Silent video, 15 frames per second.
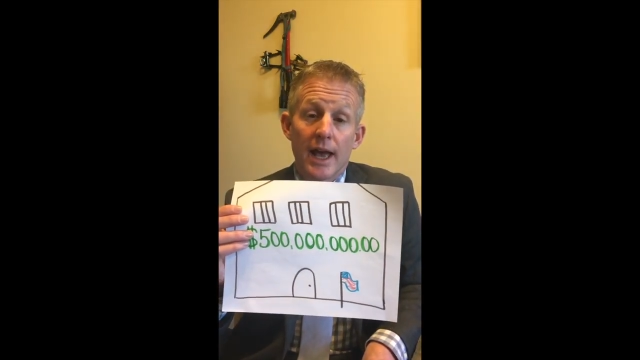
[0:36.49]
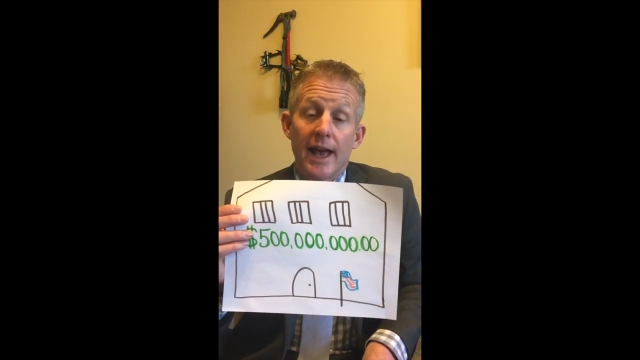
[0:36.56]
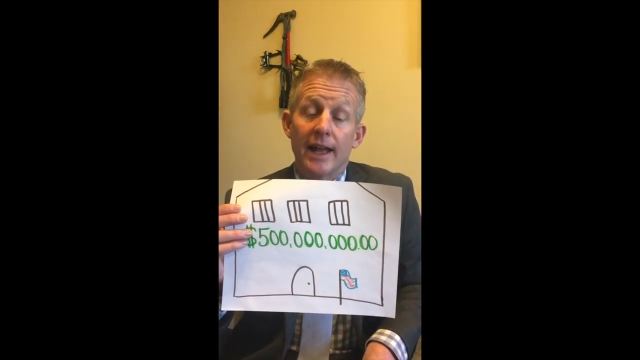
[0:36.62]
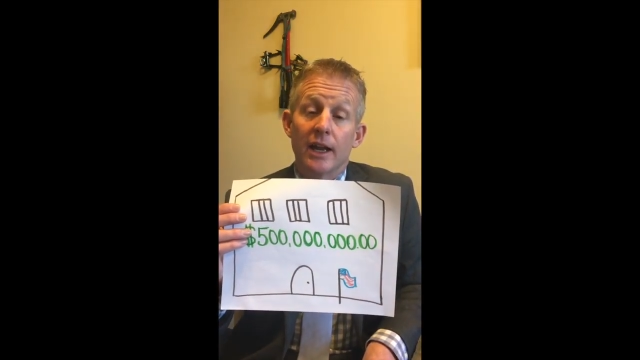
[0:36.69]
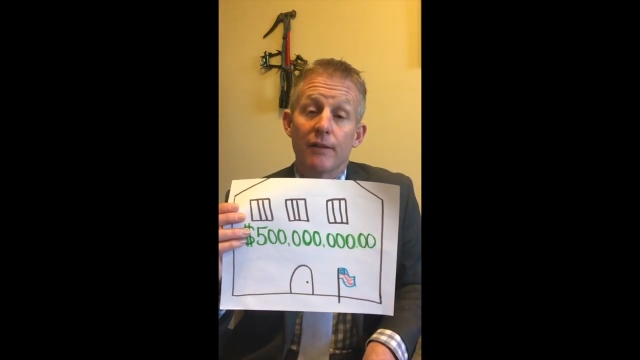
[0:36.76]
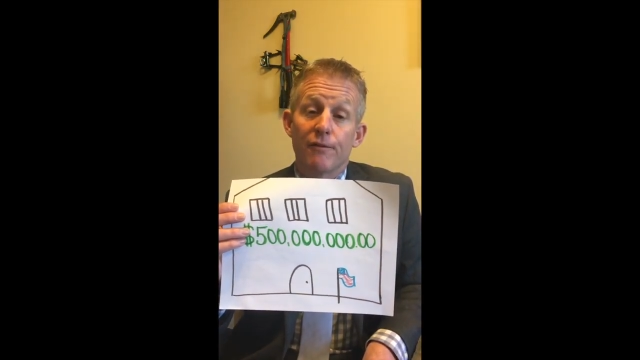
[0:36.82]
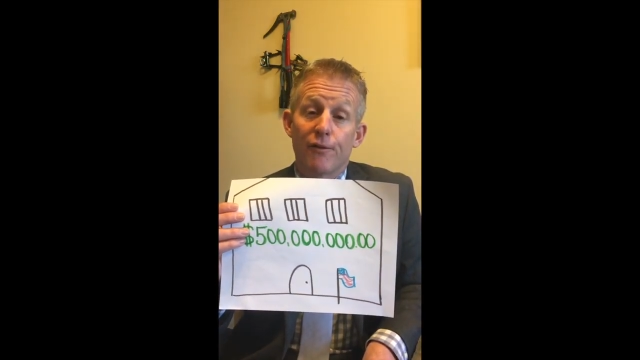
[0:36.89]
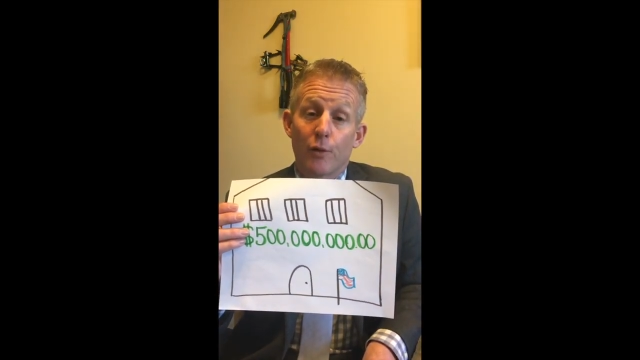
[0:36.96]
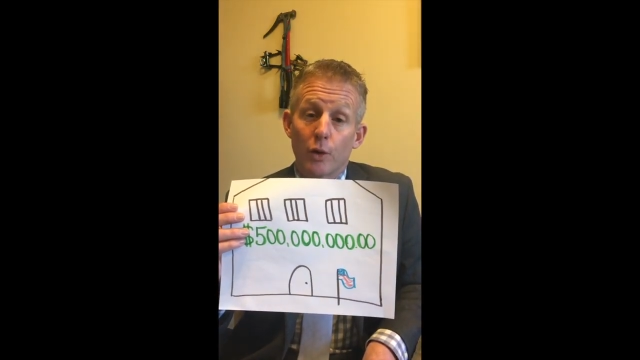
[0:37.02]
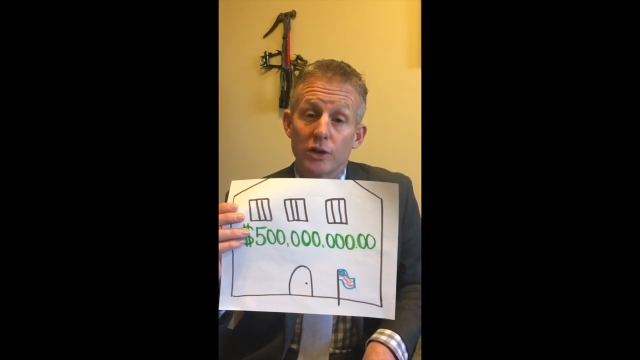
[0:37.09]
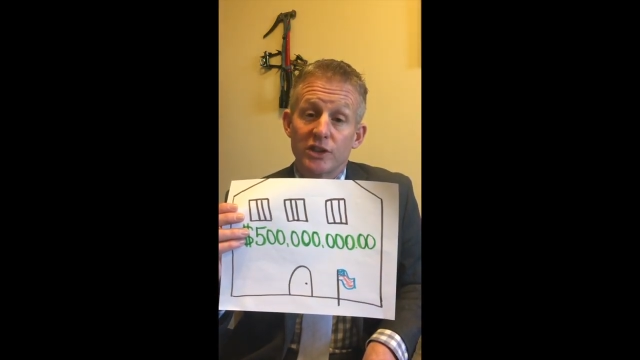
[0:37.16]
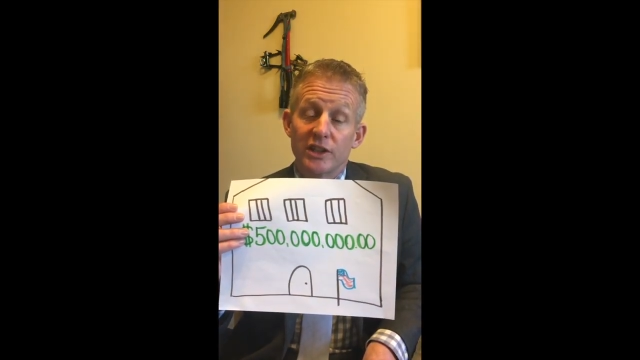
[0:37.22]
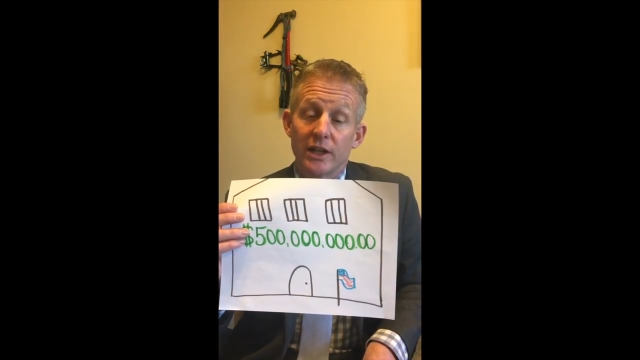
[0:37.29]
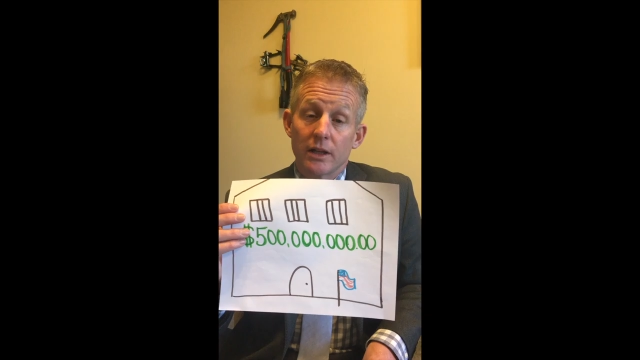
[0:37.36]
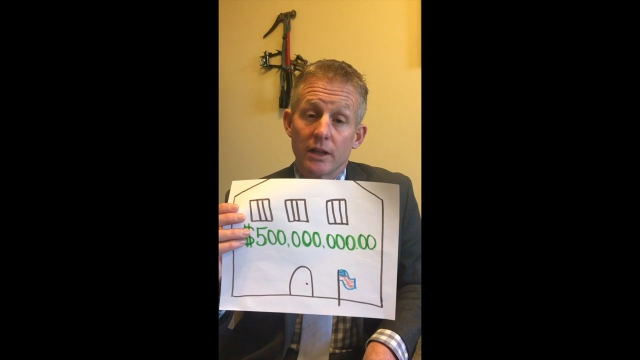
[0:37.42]
And
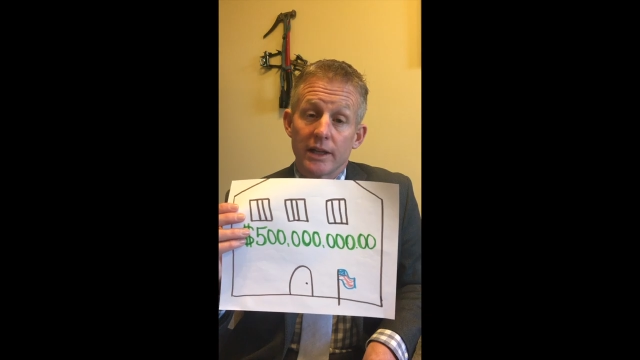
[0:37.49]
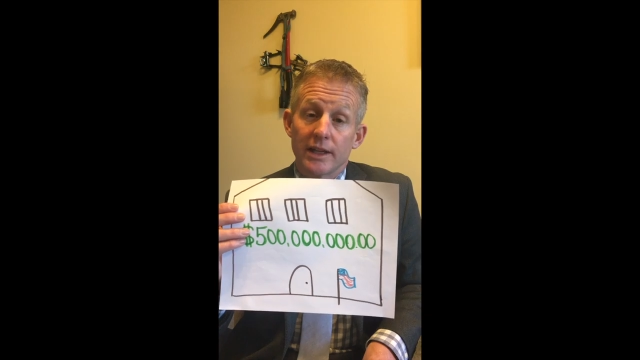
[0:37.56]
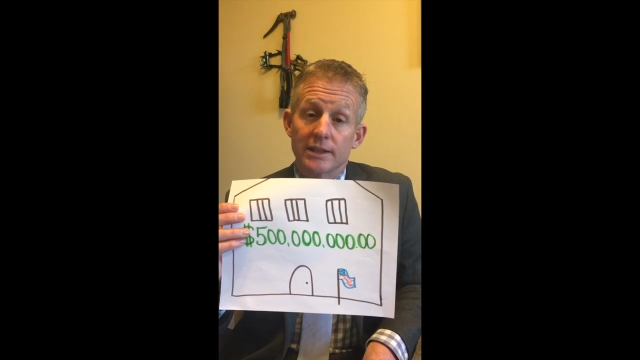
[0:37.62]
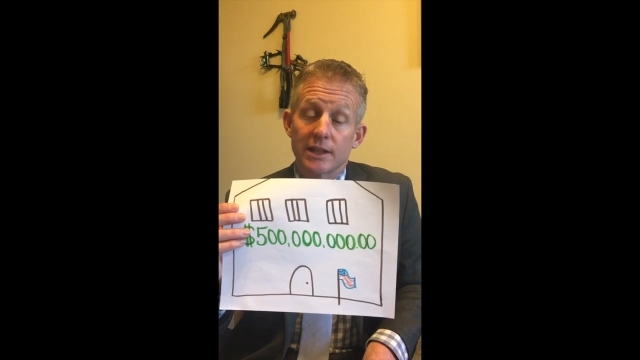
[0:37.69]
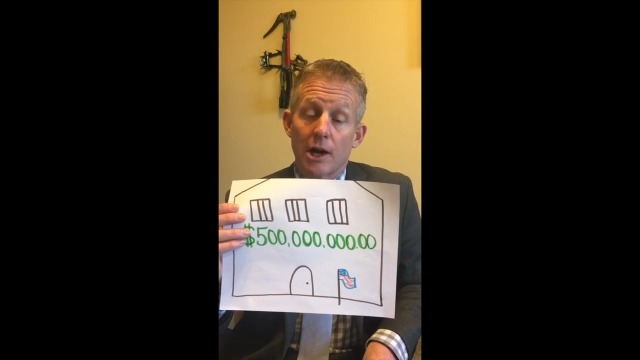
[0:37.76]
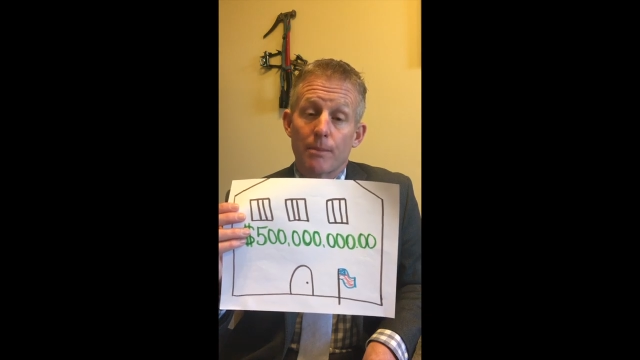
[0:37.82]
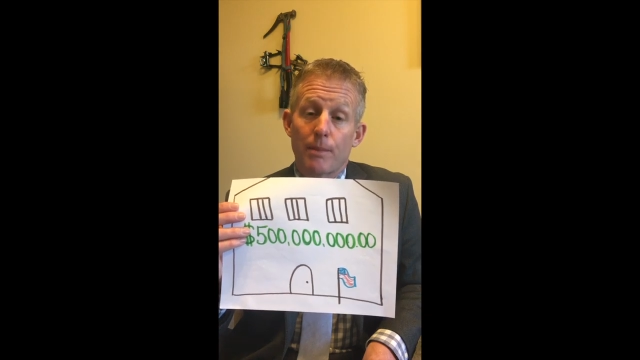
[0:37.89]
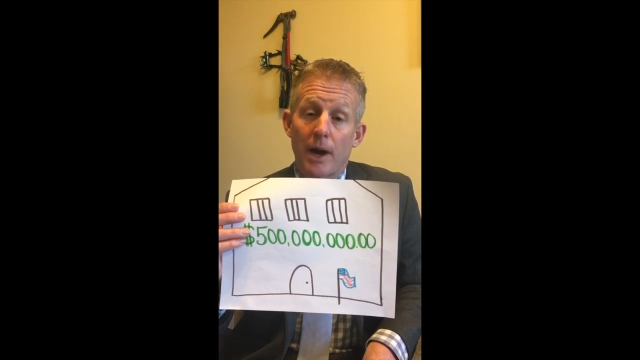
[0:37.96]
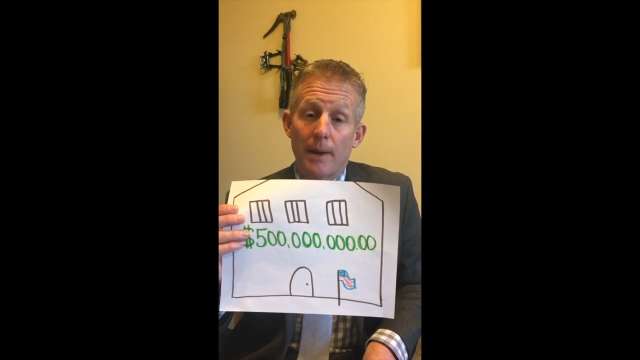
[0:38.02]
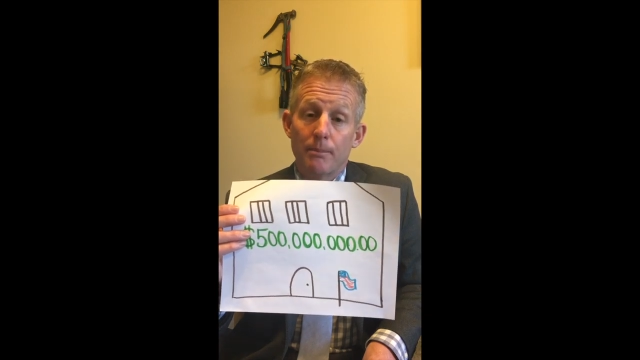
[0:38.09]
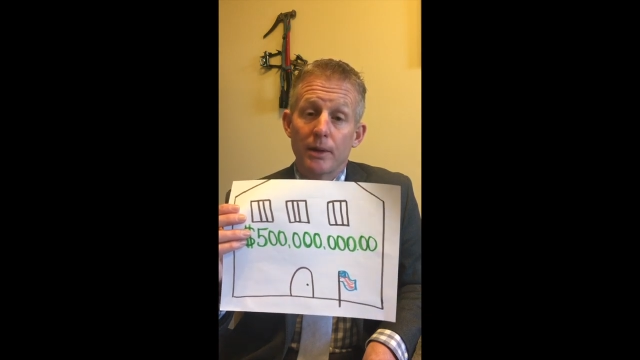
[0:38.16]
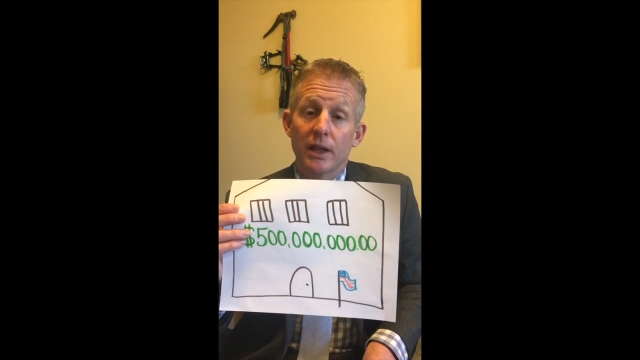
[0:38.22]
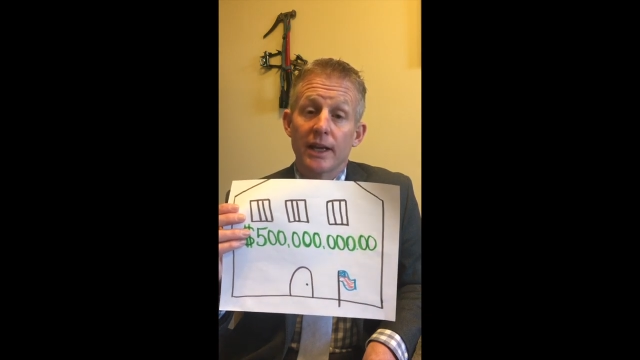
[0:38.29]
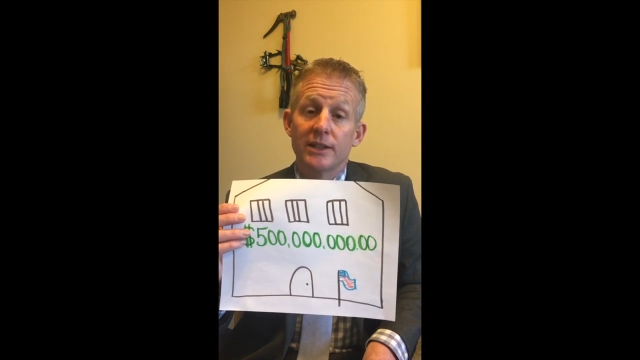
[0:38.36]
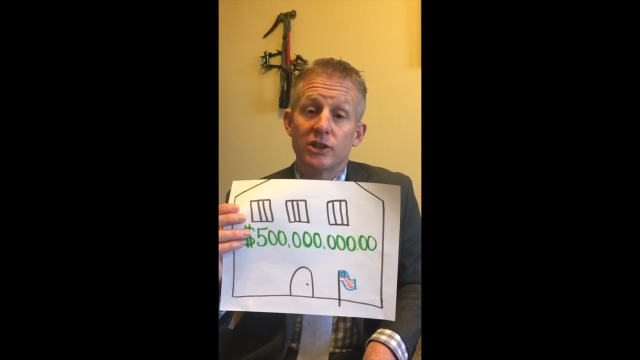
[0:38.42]
unfortunately, as our
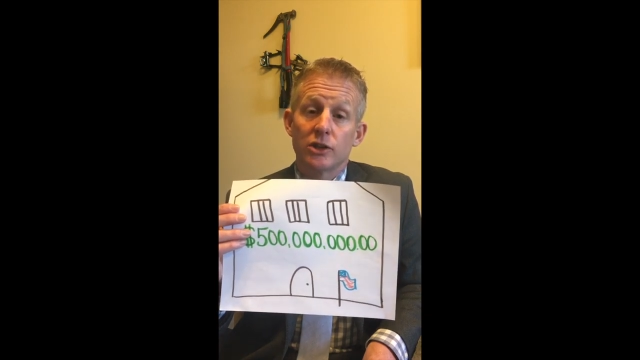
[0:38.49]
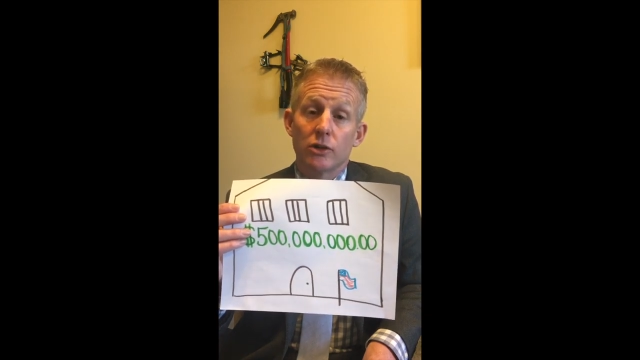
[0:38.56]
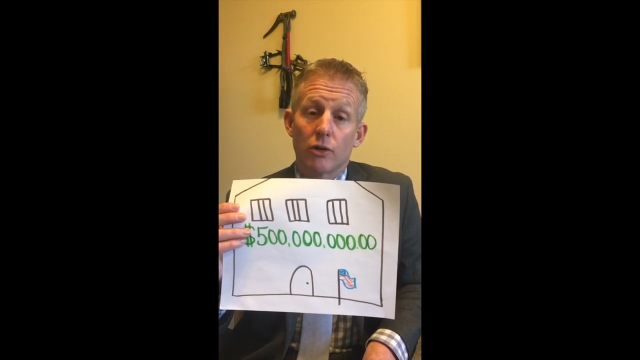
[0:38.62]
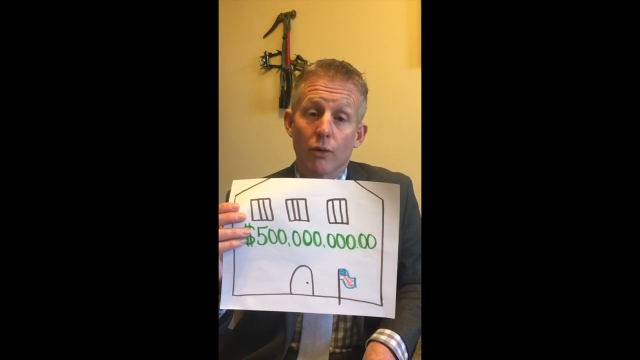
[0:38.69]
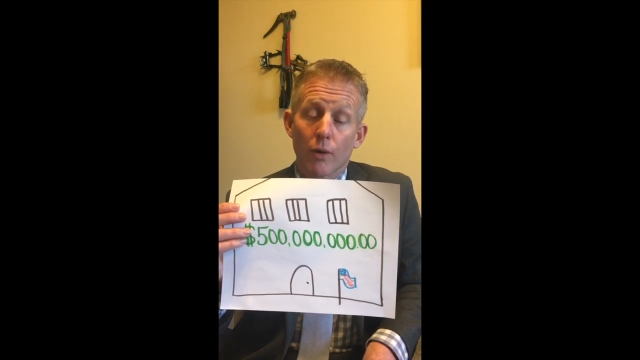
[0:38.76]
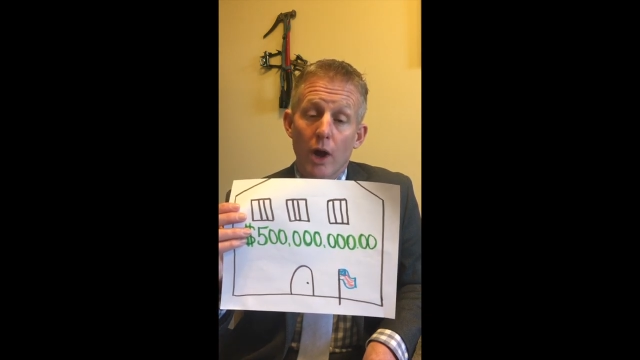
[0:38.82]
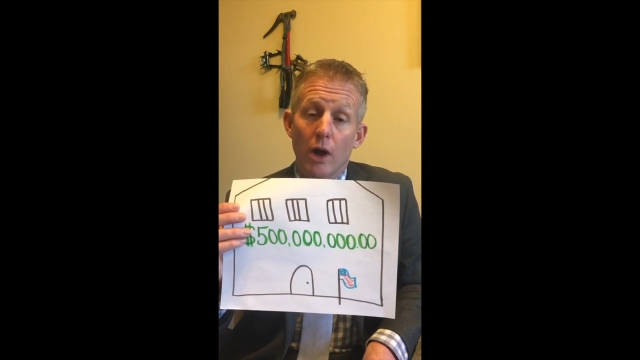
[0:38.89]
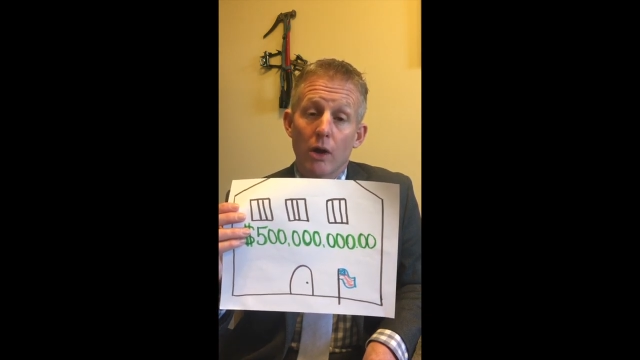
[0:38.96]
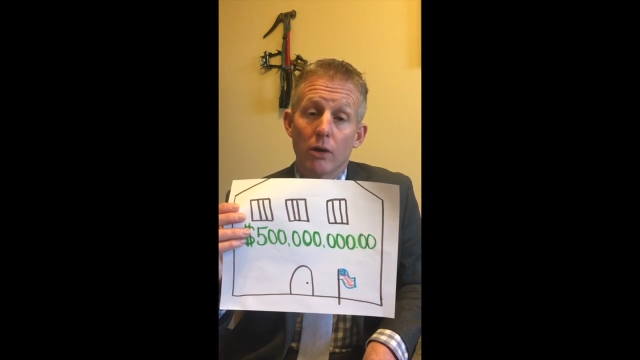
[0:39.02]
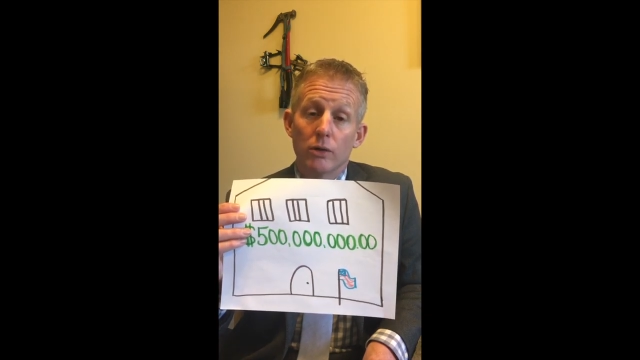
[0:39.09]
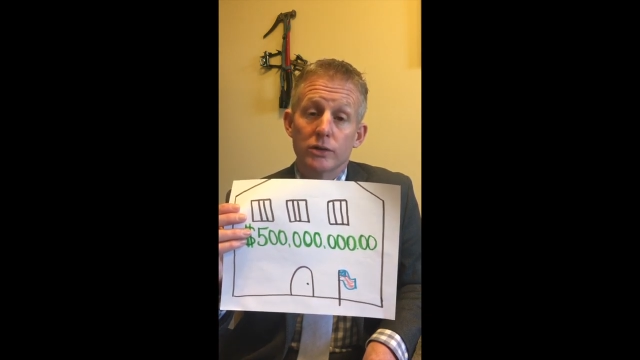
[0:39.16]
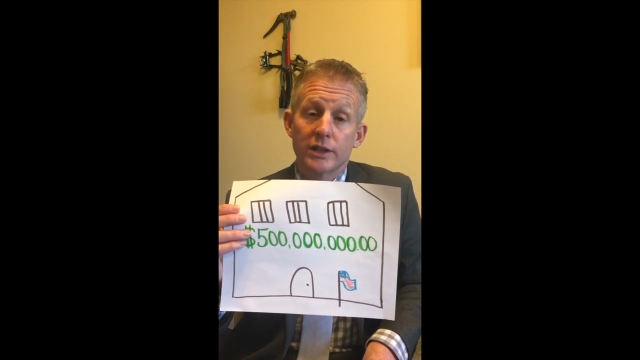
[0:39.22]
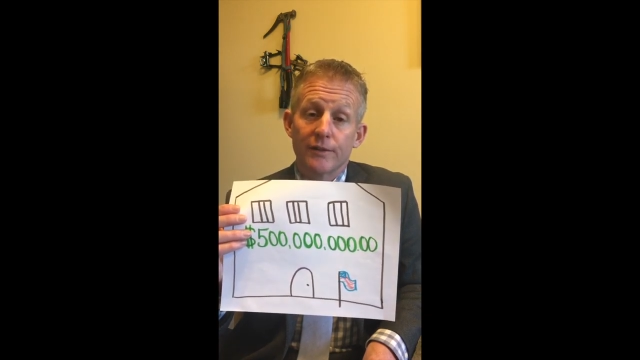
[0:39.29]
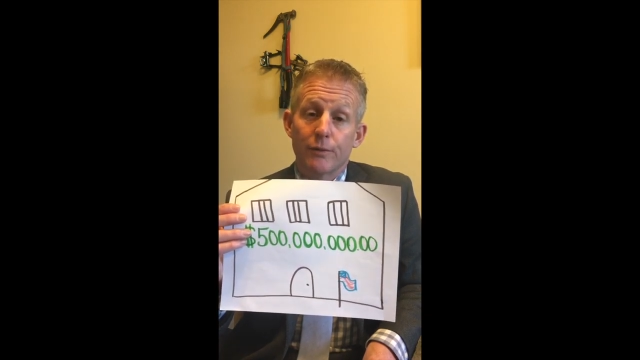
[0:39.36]
population grows,